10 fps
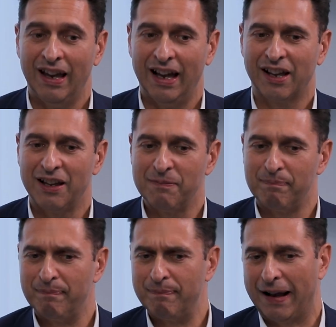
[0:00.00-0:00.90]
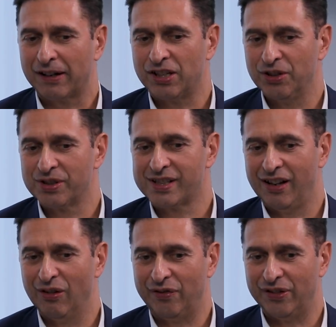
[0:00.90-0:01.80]
And going back to
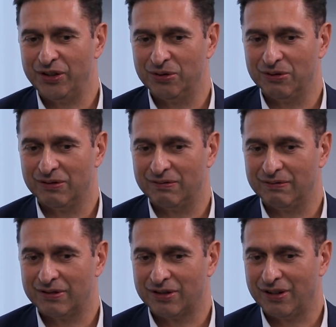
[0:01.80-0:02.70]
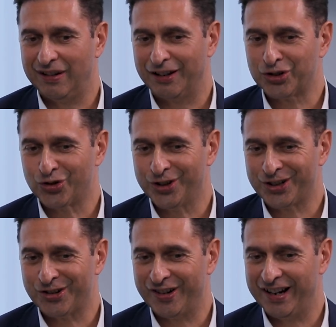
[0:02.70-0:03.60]
yourself and your illustrious
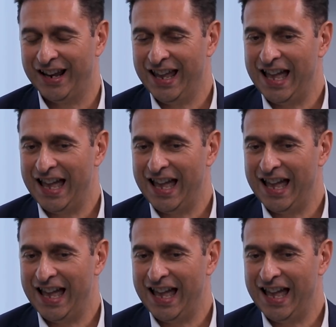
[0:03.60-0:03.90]
career,